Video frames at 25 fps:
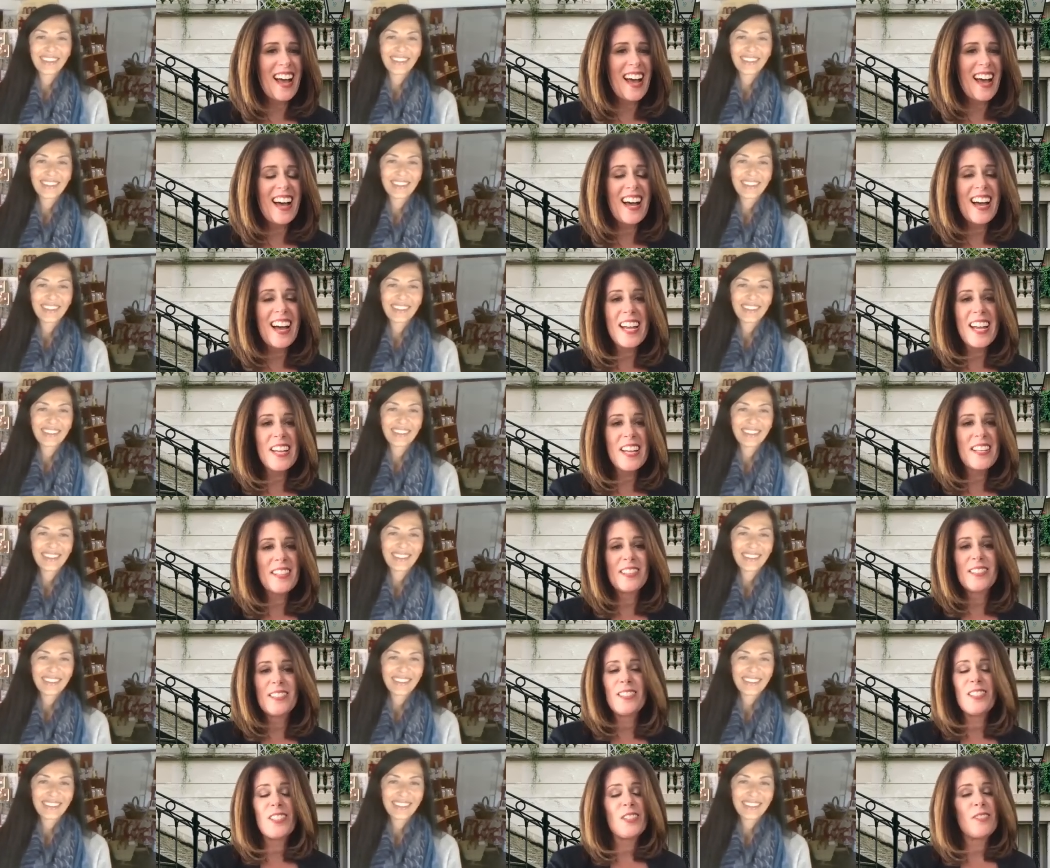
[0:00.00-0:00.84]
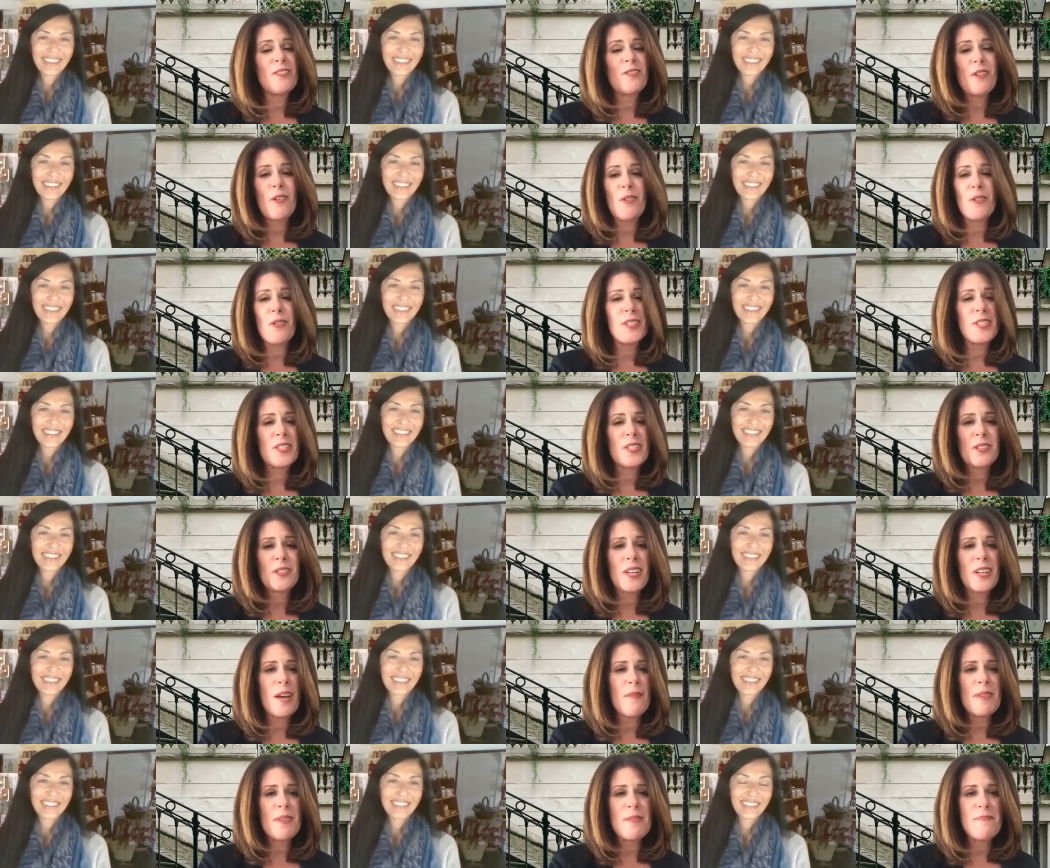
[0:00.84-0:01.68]
Speaker 1: I look forward to
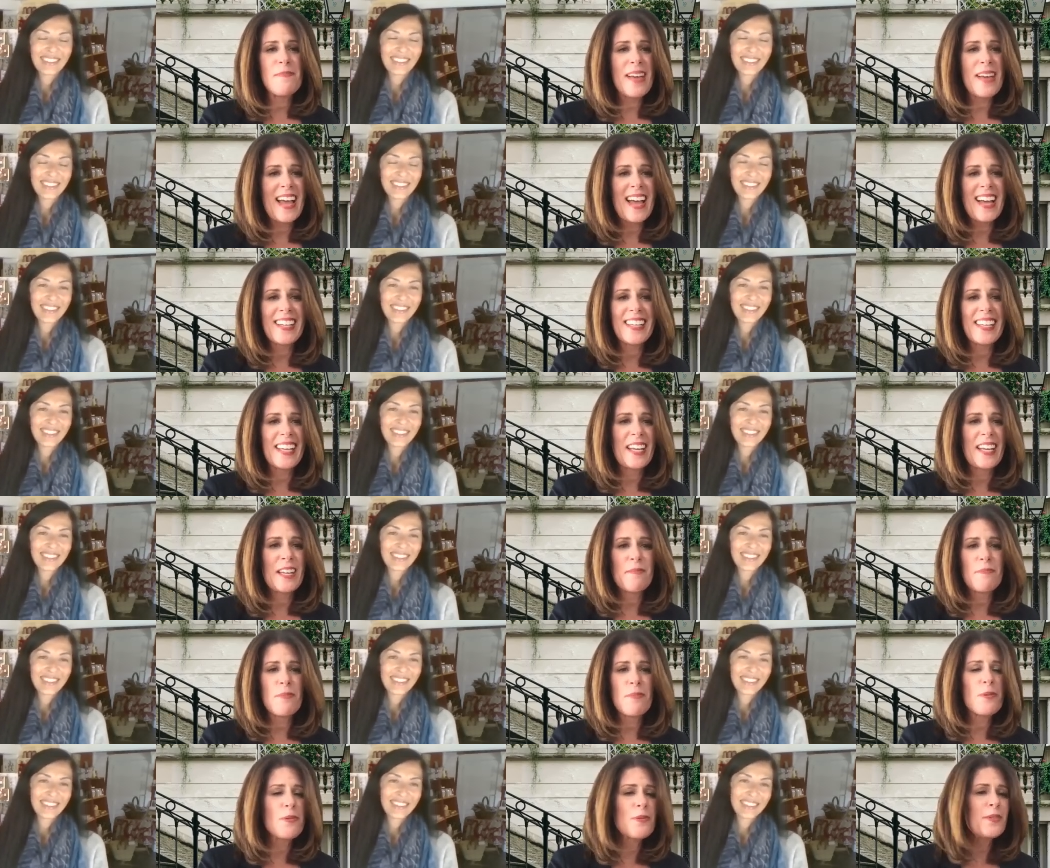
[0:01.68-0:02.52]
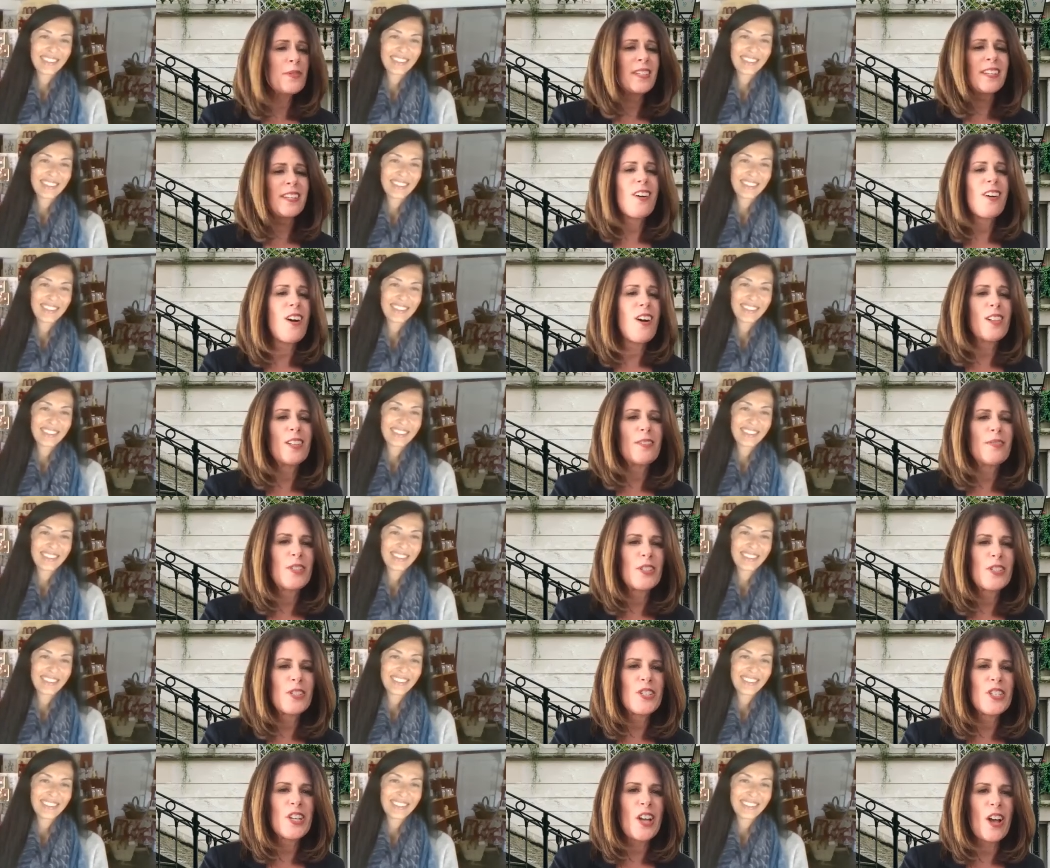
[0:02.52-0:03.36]
coming back and perusing all of
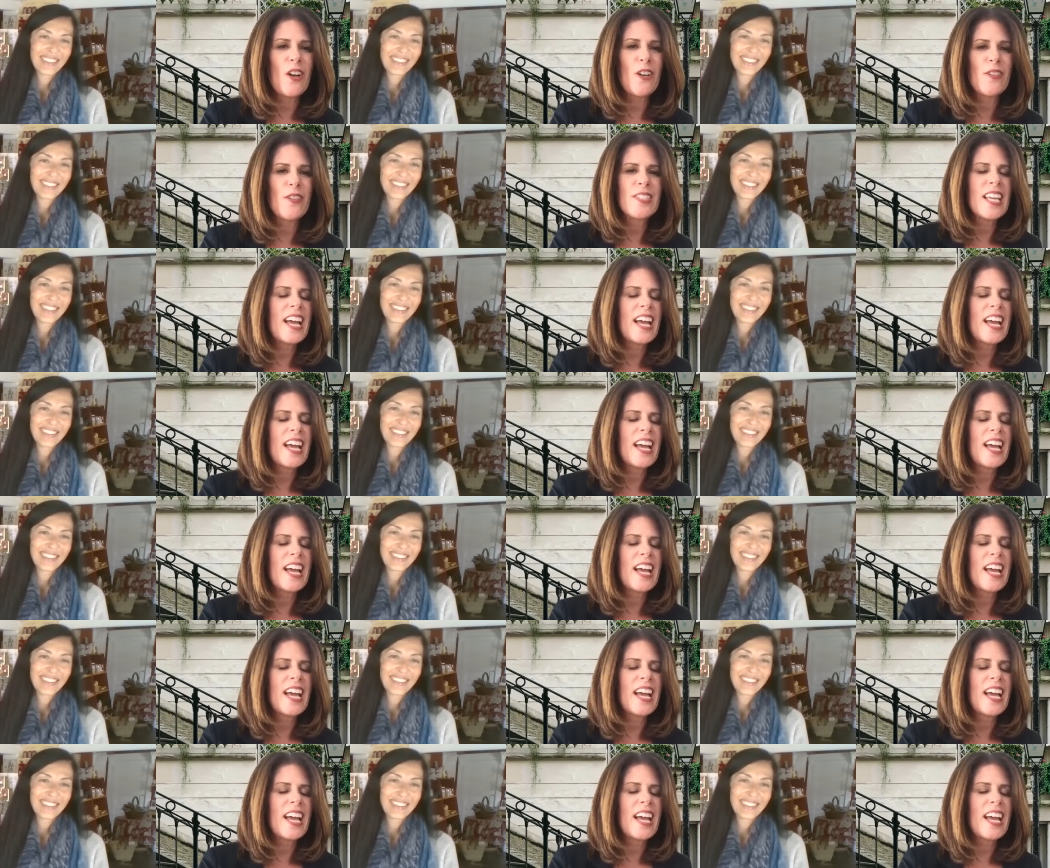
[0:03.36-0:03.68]
your shelves.